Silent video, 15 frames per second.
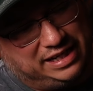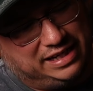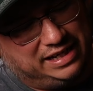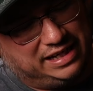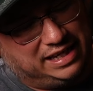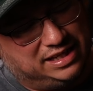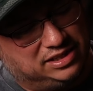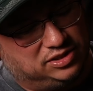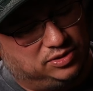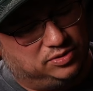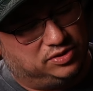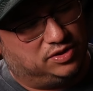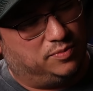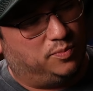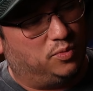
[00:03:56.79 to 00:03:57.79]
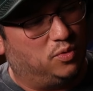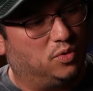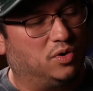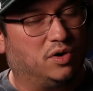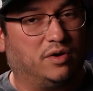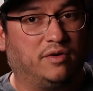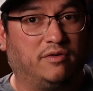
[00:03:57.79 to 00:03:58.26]
getting into some
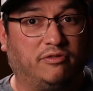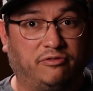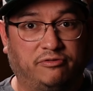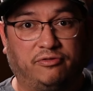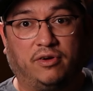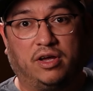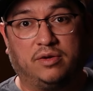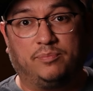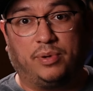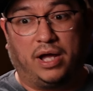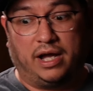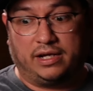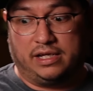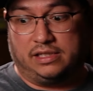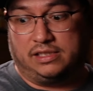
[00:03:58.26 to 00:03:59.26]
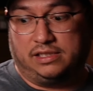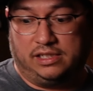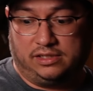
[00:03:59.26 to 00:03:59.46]
more fun pockets.